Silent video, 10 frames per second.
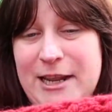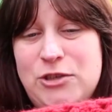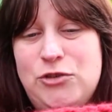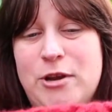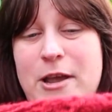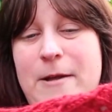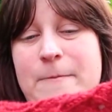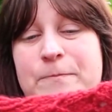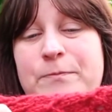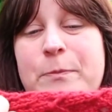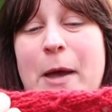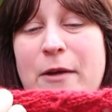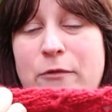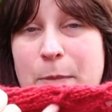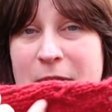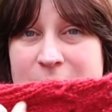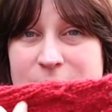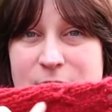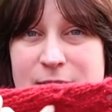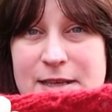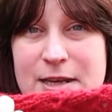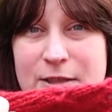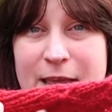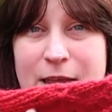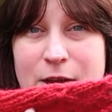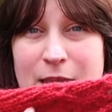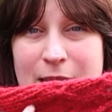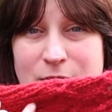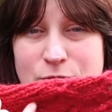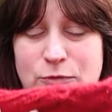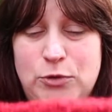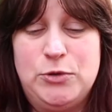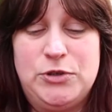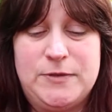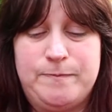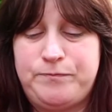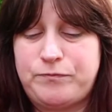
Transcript: an extra pattern repeat, so that's another 8 rows,